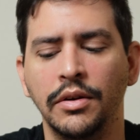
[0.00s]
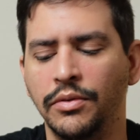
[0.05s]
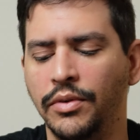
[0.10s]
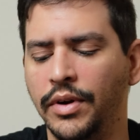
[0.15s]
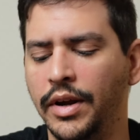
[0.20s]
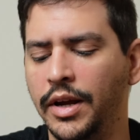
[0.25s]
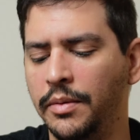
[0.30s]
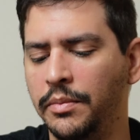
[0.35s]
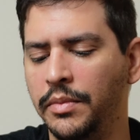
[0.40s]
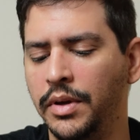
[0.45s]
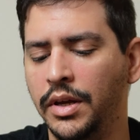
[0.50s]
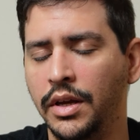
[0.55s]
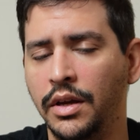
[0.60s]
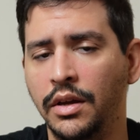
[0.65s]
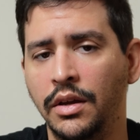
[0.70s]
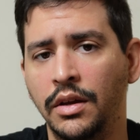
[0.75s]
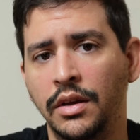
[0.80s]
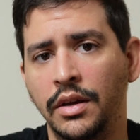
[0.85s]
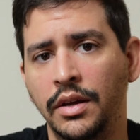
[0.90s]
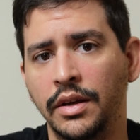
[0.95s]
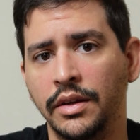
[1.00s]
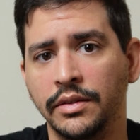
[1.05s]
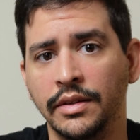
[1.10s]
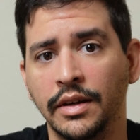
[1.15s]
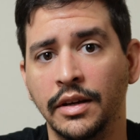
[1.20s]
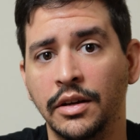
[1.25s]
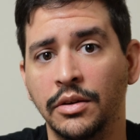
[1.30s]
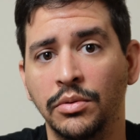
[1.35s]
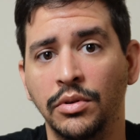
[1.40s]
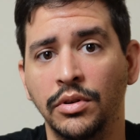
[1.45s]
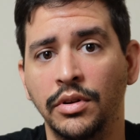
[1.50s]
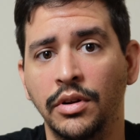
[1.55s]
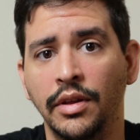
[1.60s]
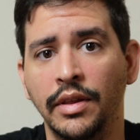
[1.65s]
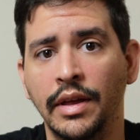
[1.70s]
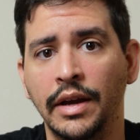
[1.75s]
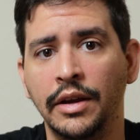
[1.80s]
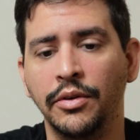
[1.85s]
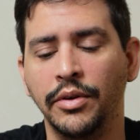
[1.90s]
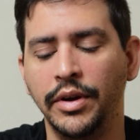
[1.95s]
of RAM, is not going to run all
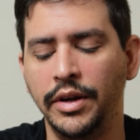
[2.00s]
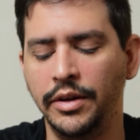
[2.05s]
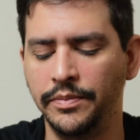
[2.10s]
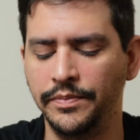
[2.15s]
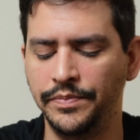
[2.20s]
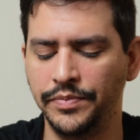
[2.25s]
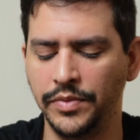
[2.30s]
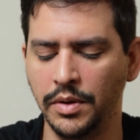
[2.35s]
that great.